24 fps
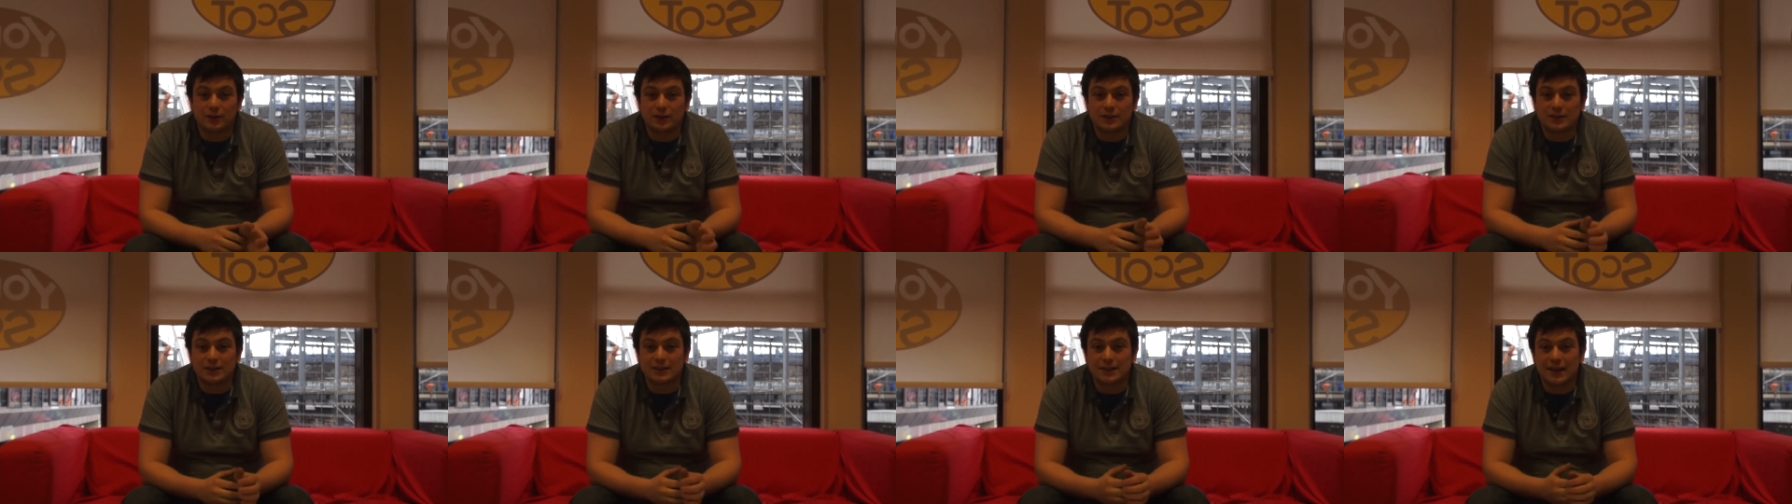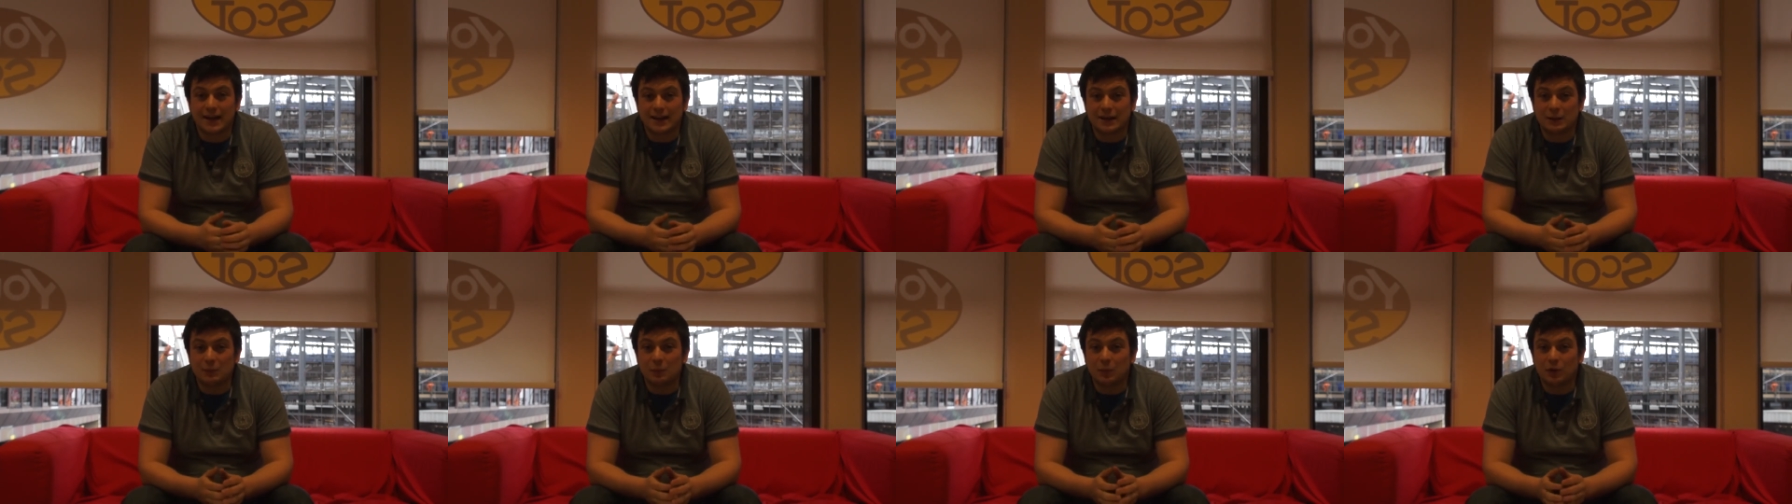at the
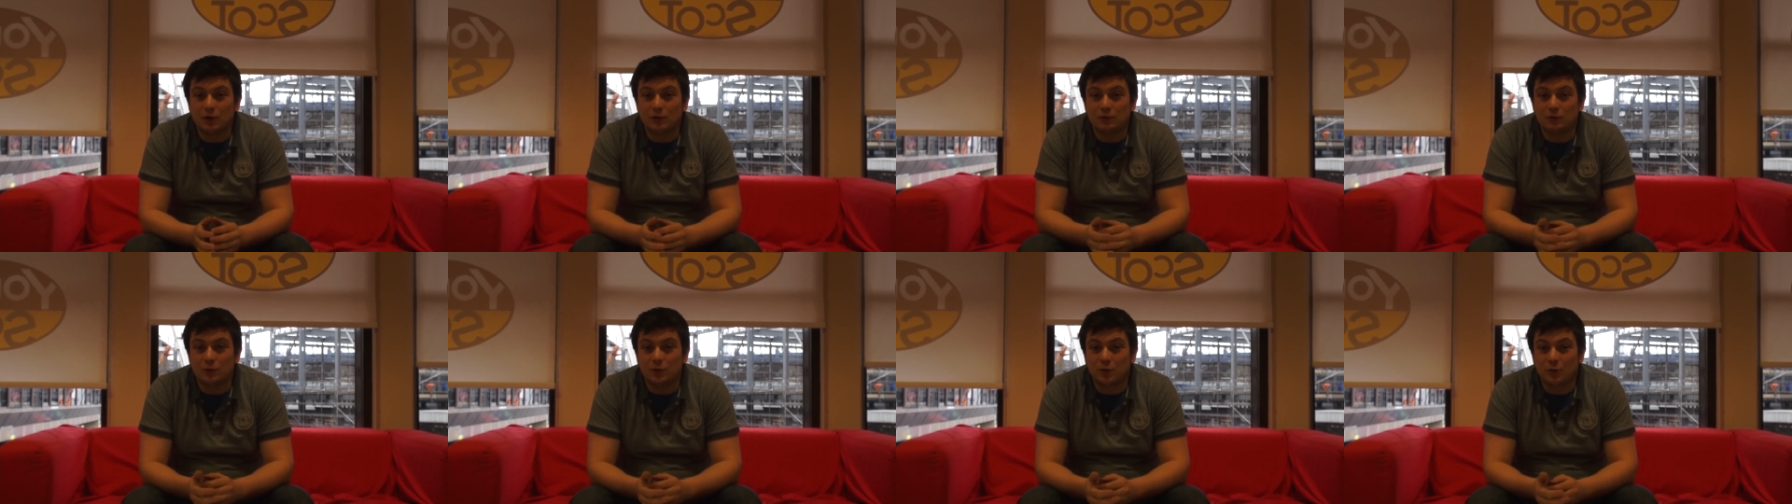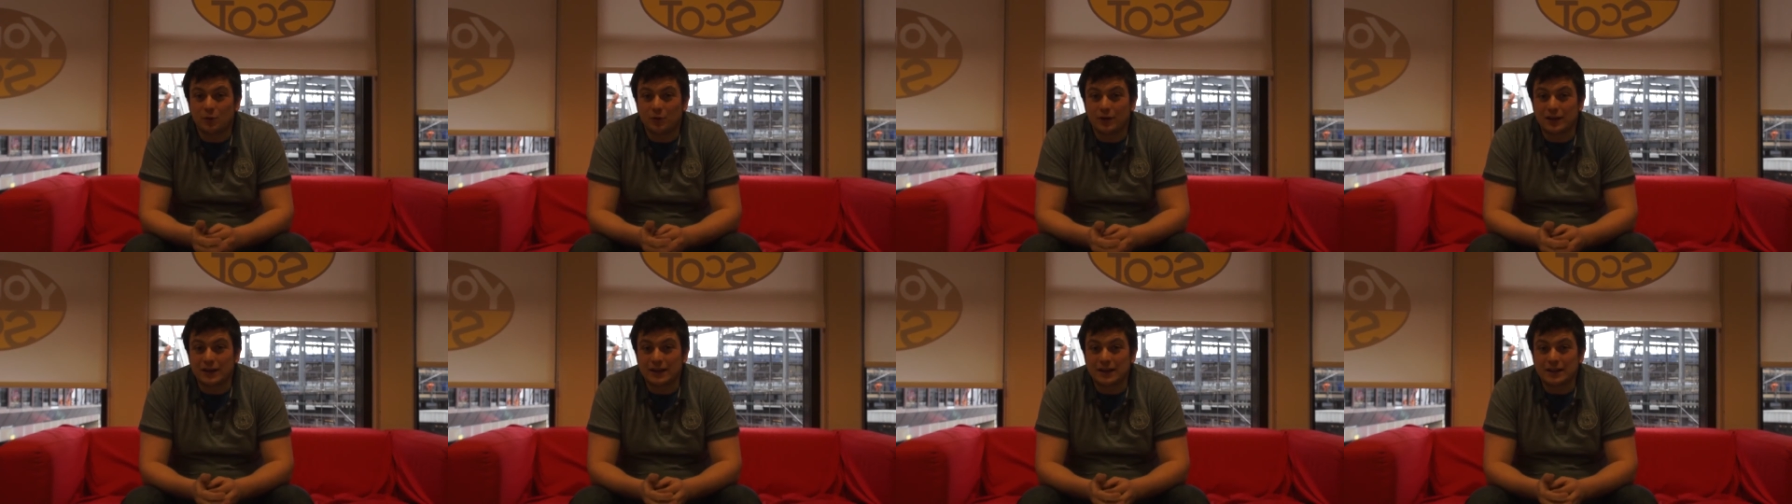time of
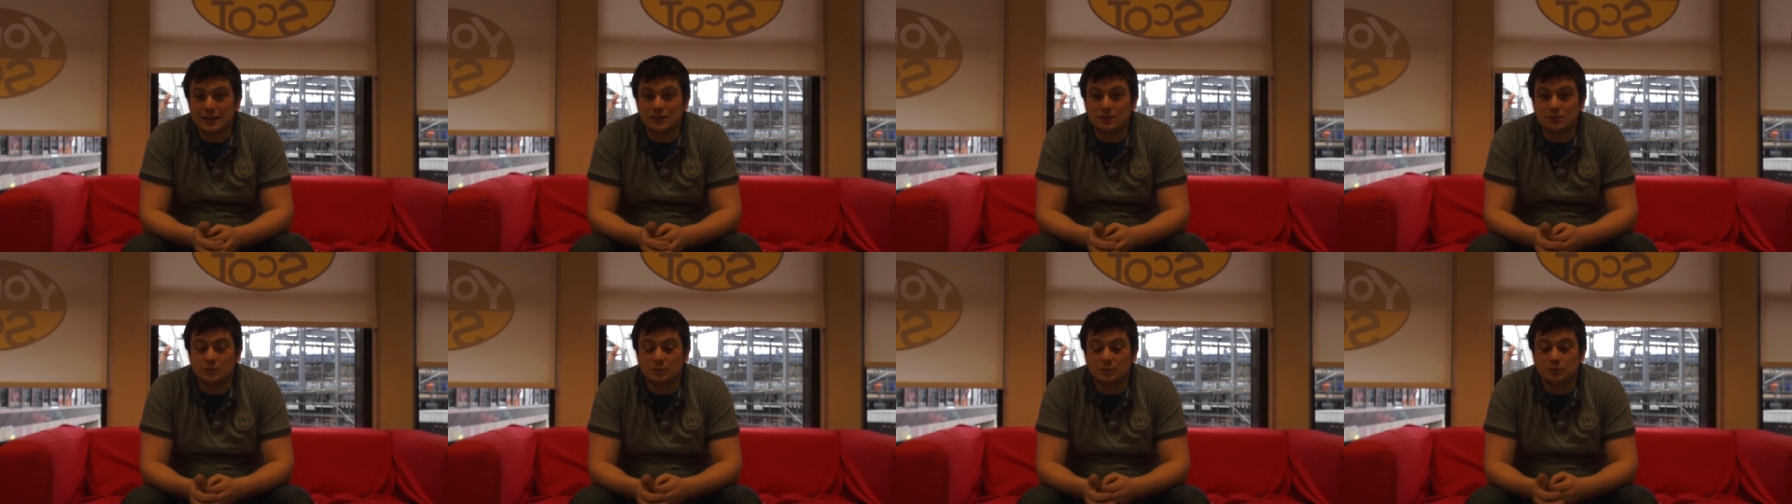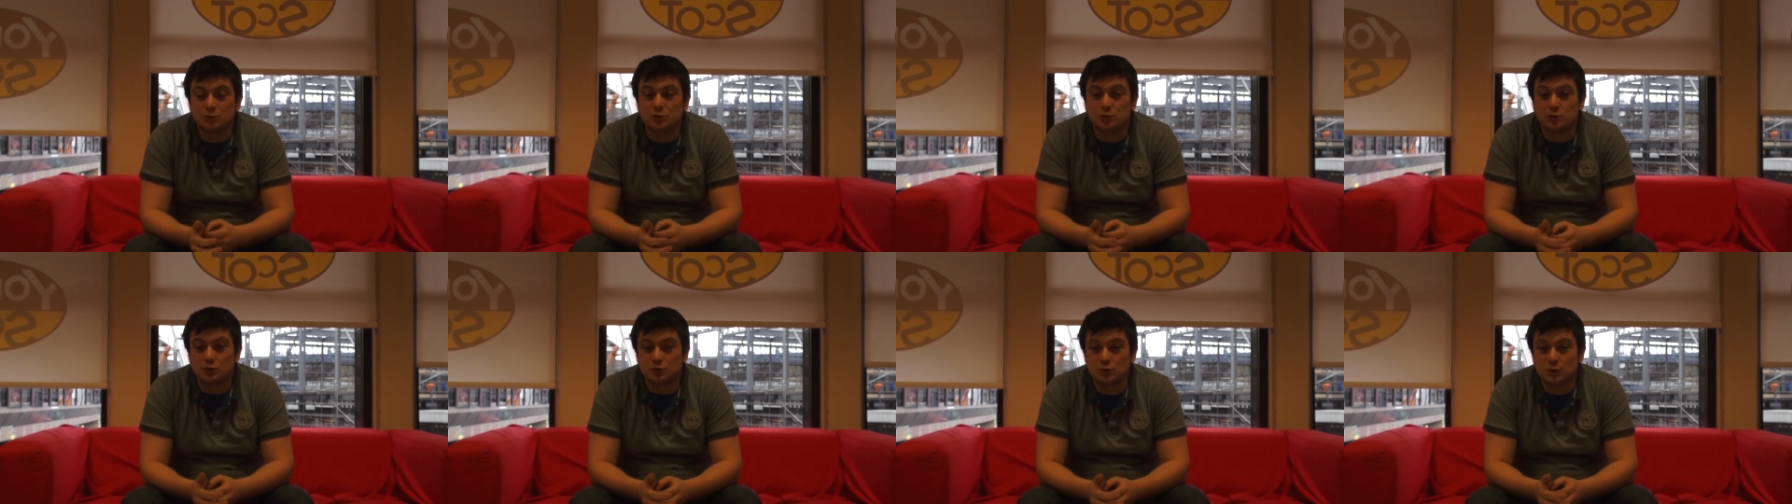recording,
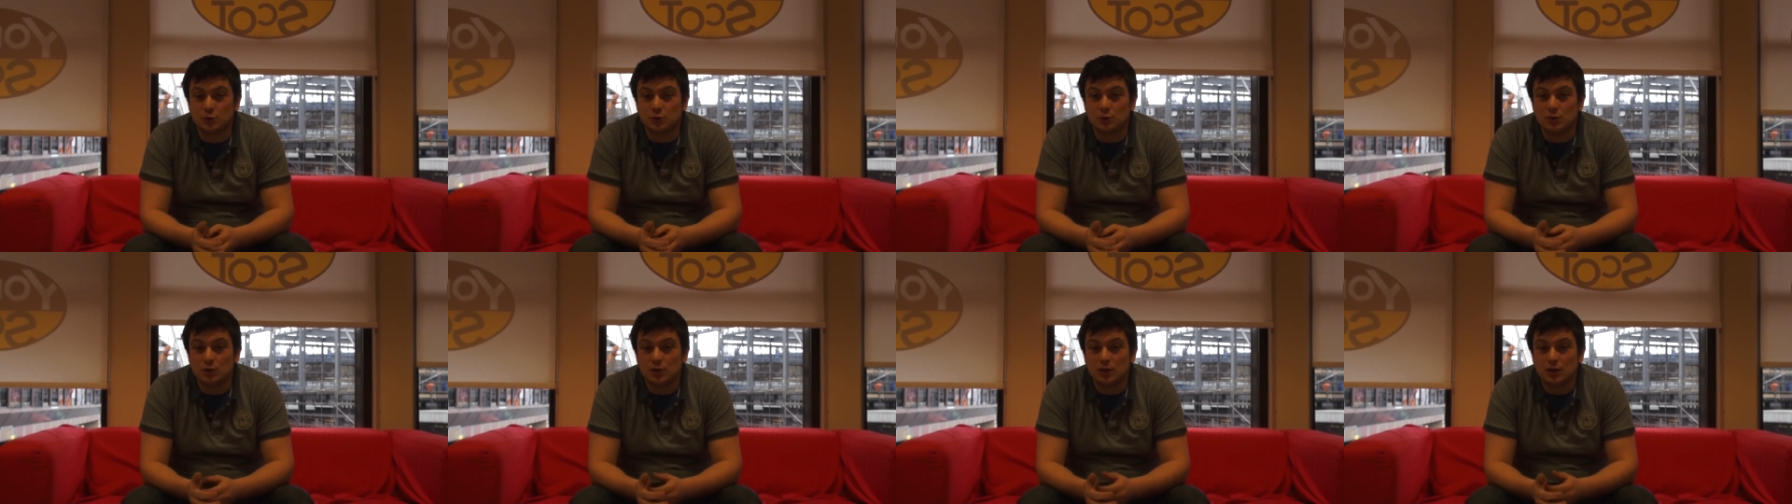do so,